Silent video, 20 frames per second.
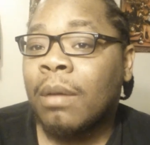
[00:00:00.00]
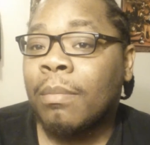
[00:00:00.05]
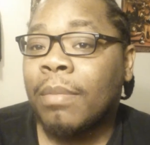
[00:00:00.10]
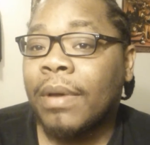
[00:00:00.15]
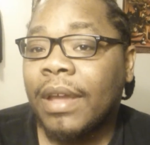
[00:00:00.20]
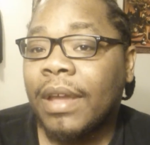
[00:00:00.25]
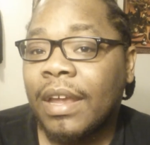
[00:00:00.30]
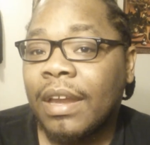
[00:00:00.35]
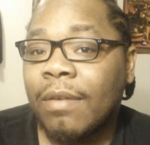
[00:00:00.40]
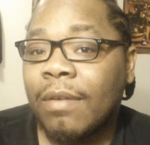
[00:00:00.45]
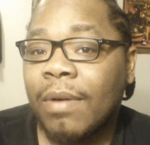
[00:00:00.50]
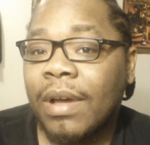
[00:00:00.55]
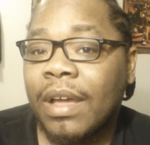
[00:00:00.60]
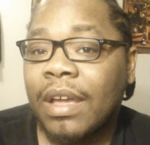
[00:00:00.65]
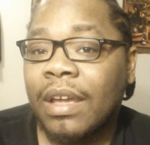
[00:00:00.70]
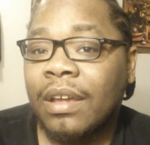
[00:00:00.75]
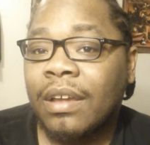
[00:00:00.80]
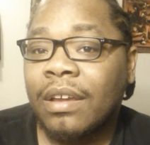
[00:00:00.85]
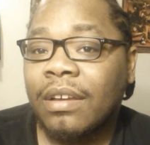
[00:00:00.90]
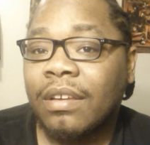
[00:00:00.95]
But
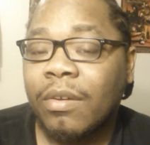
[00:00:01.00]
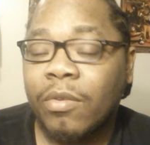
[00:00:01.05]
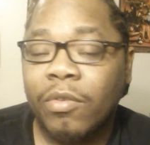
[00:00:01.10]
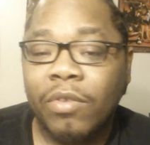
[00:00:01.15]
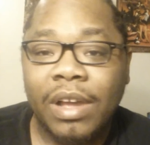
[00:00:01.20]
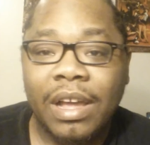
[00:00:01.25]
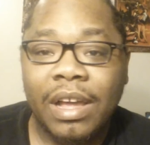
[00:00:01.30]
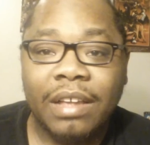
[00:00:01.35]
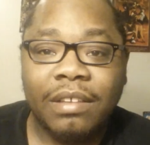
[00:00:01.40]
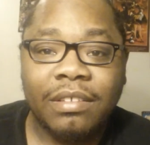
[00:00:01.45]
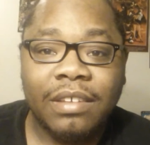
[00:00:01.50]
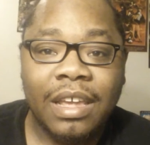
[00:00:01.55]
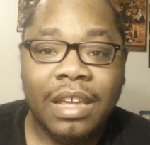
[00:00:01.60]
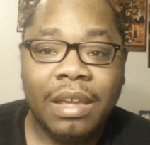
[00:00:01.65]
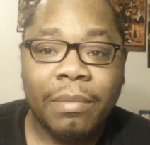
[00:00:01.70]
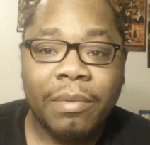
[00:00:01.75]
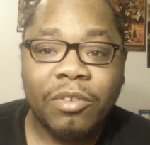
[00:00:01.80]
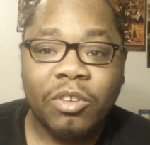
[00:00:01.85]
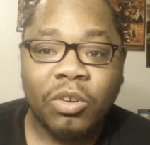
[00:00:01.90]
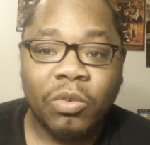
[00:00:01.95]
anyway, tell you guys
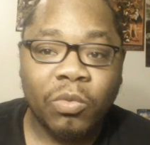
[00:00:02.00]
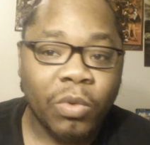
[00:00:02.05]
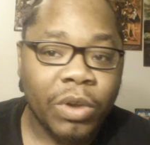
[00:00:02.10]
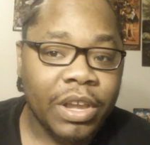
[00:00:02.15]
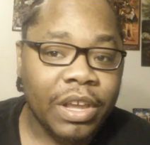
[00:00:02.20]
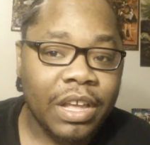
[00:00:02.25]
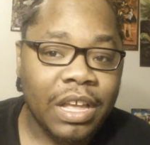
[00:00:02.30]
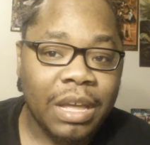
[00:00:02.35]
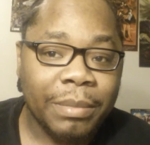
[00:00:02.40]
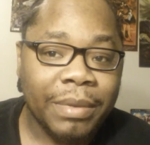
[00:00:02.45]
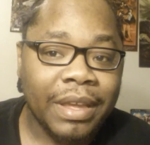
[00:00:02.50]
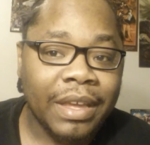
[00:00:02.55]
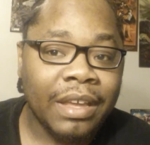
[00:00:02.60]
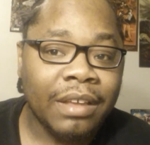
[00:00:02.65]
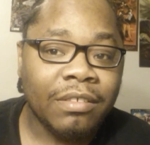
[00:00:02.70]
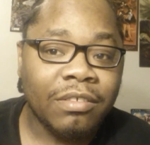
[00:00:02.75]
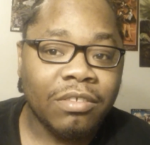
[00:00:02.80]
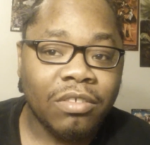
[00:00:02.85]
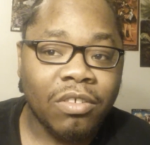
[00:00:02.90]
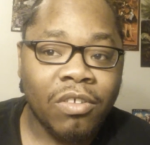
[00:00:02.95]
thank Make to rate, comment,
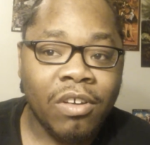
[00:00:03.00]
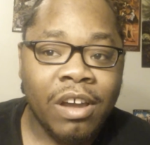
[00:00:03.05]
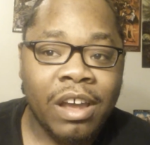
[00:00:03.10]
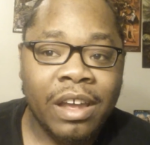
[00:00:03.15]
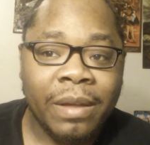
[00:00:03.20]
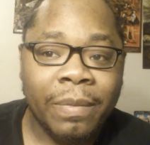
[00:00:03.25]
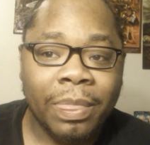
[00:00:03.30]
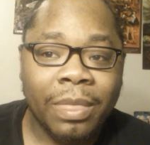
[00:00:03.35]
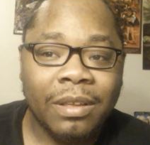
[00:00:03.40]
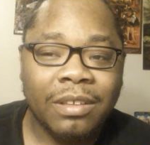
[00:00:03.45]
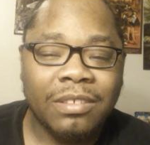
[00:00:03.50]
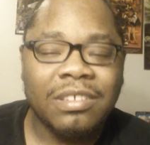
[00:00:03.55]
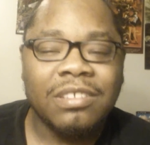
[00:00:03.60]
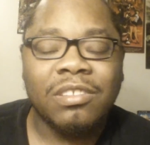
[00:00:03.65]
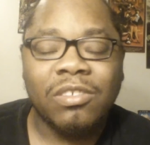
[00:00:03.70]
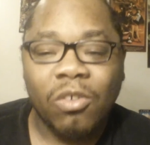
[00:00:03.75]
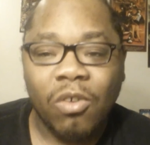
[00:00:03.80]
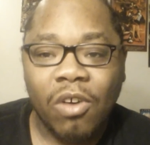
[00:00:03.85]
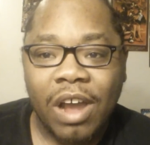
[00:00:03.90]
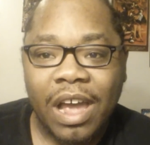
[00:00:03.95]
and subscribe.
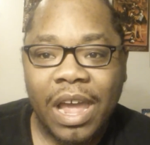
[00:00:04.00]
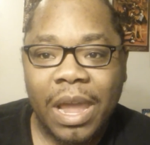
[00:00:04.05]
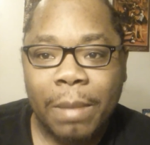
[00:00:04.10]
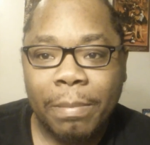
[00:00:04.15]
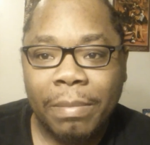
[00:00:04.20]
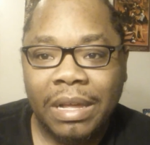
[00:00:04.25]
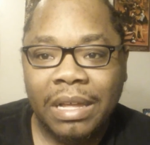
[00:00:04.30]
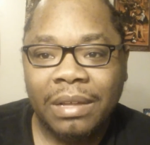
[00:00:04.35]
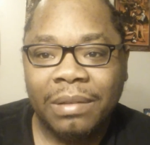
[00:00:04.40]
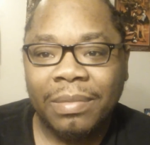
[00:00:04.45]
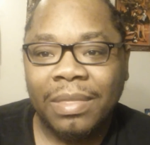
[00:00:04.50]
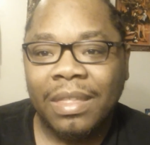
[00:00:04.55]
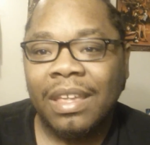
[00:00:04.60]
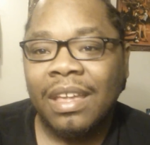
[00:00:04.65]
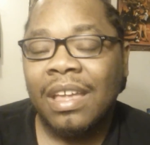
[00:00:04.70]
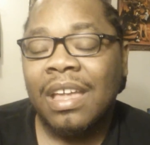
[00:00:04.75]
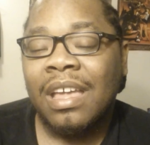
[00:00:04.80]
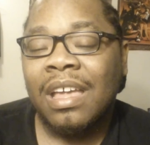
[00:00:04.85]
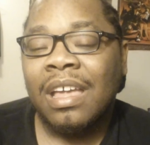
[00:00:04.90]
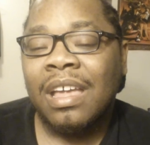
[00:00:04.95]
Subscribe.
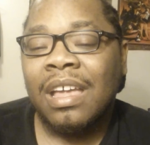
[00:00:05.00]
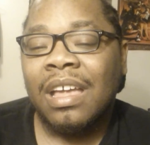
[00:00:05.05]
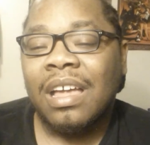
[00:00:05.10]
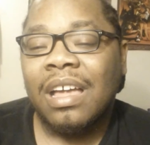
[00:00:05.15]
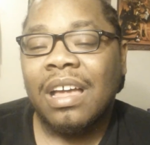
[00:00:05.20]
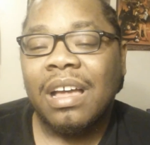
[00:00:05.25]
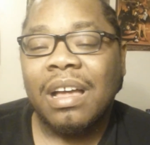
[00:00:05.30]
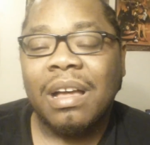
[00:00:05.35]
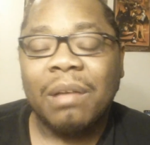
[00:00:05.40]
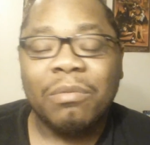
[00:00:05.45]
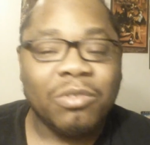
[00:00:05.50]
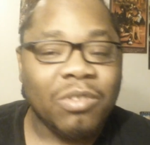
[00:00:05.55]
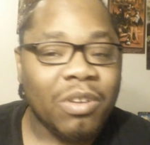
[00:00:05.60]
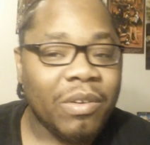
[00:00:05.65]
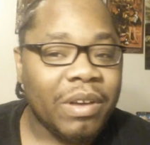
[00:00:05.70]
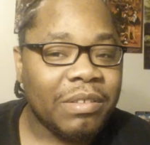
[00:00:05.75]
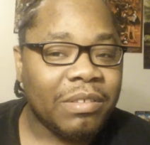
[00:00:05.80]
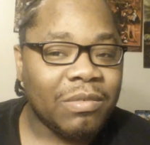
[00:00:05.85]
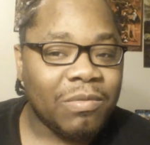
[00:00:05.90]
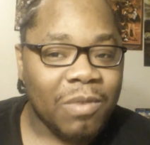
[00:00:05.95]
I'm
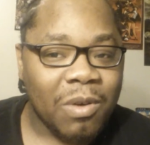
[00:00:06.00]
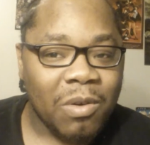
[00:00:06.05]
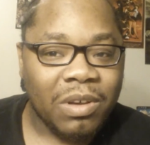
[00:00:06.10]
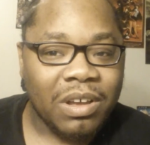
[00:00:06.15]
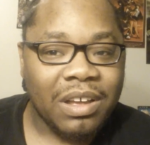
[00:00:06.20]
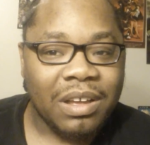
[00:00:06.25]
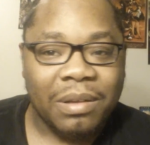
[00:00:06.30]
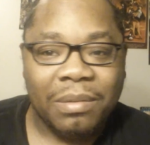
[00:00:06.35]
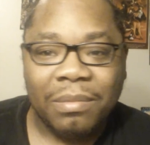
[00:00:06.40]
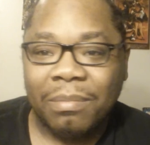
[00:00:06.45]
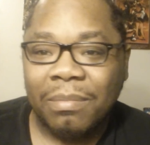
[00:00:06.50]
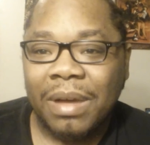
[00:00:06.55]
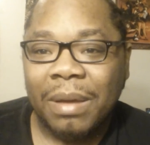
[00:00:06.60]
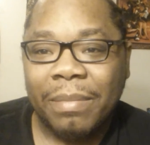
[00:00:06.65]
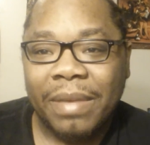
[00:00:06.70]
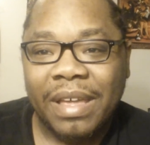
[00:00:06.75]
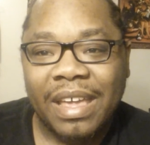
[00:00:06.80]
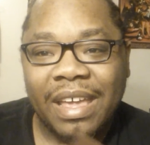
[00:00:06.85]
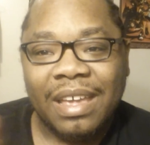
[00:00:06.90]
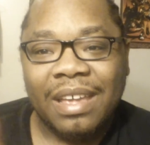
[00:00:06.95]
sorry, I just woke up. My
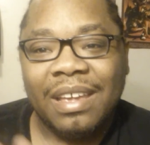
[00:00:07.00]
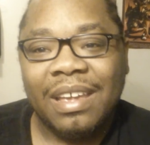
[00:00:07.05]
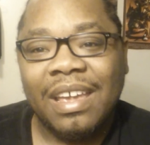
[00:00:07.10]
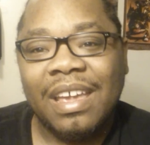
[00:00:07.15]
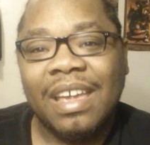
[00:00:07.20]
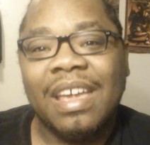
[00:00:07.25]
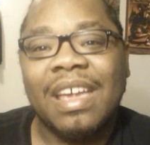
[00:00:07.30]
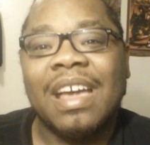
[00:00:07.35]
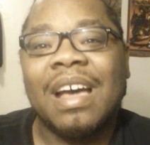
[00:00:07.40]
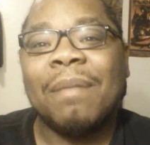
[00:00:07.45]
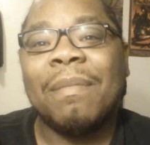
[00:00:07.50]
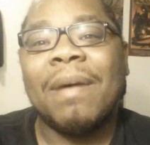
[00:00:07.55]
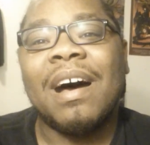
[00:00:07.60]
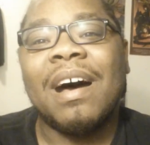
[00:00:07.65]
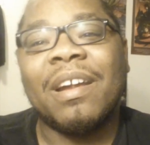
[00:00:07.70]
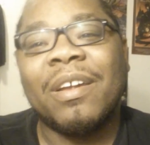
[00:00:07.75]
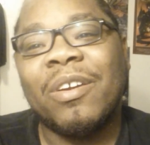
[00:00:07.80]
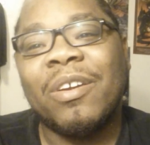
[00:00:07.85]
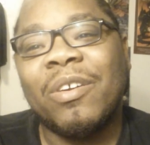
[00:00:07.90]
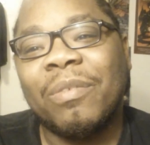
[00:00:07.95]
bad. I'm
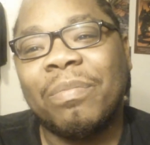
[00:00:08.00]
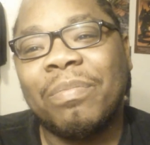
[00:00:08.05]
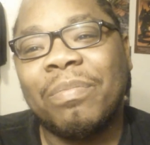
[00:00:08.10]
out of here.